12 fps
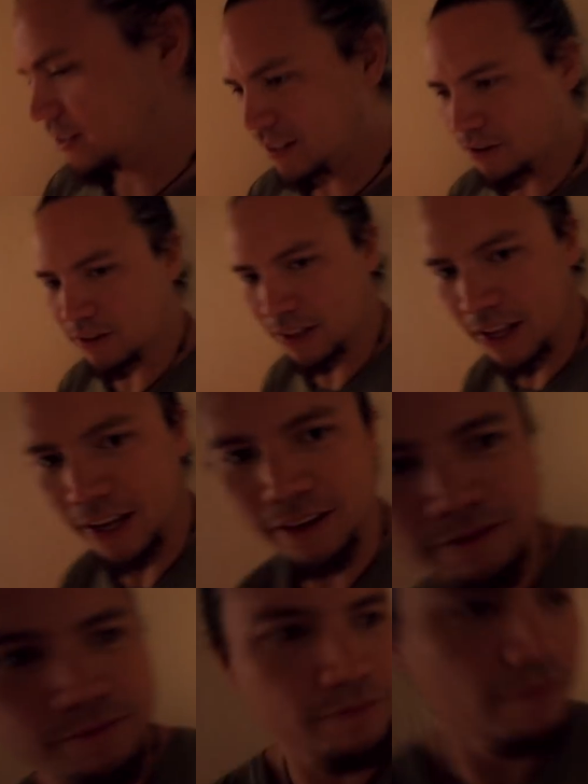This is the only
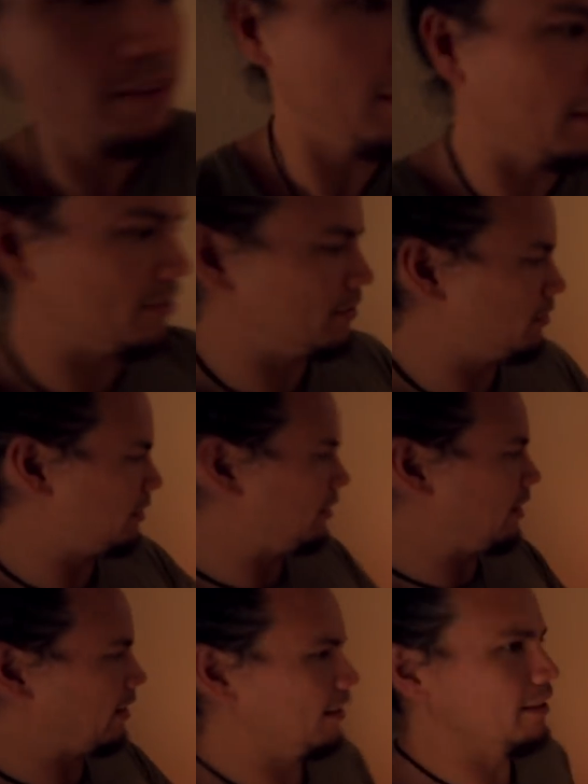light this is the only
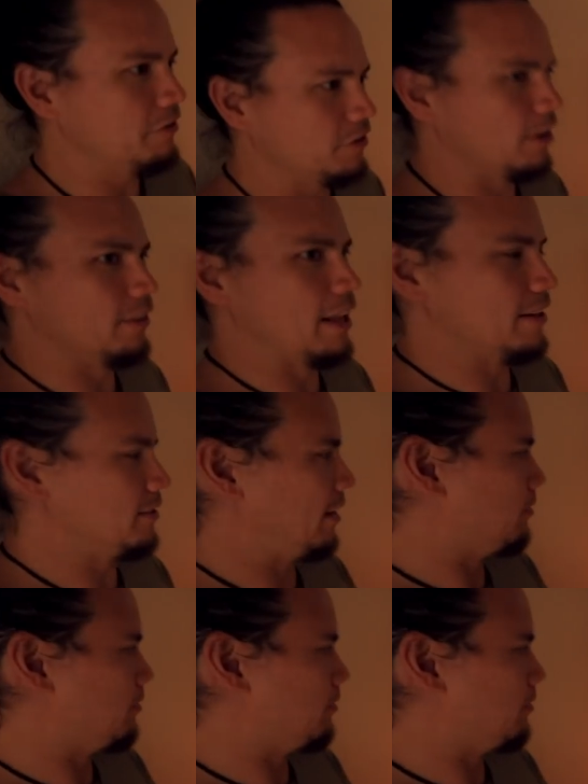light I left on last